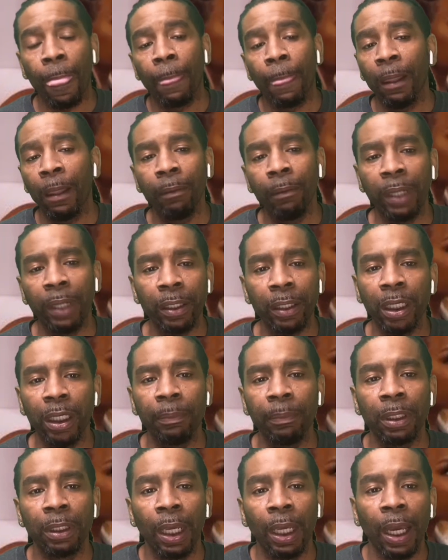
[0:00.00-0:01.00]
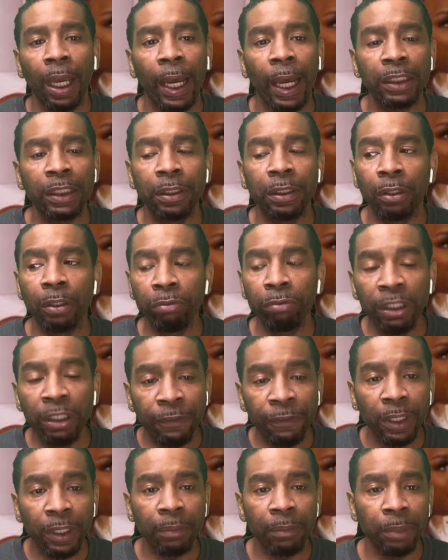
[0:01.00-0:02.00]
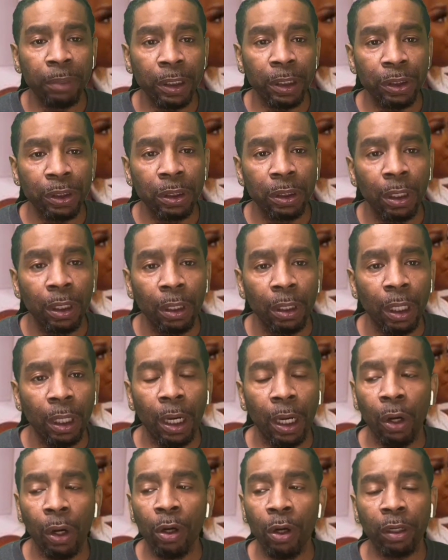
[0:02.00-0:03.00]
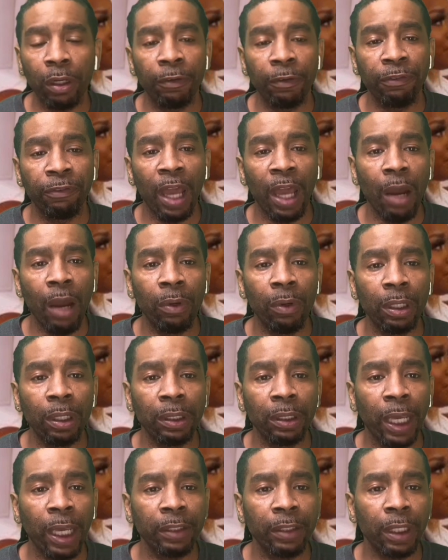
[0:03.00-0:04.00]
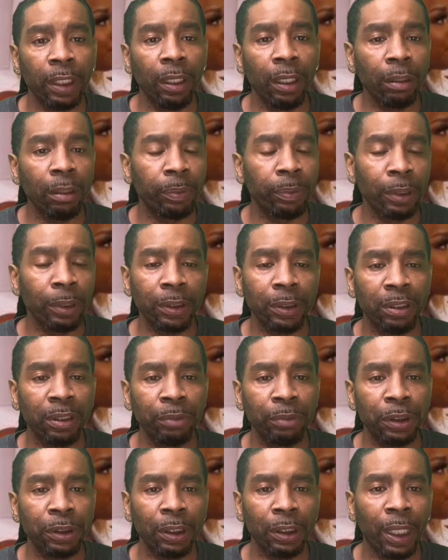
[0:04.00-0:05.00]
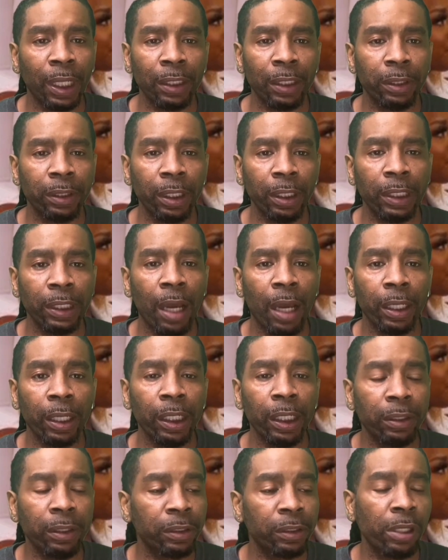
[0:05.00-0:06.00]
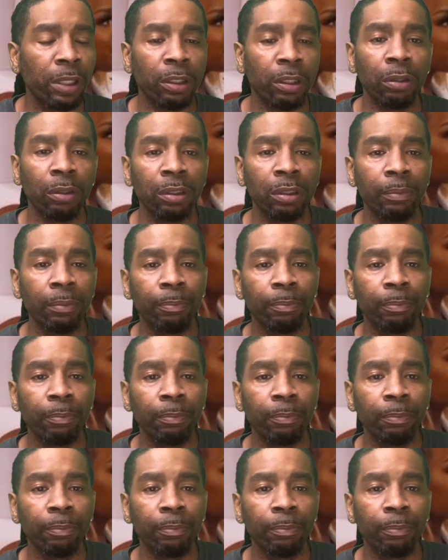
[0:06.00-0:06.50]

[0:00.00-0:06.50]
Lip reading: I'm not coming. I'll send a reef in that bitch. I'll order a flower, a nice edible or some shit like that. And y'all can eat, suck on them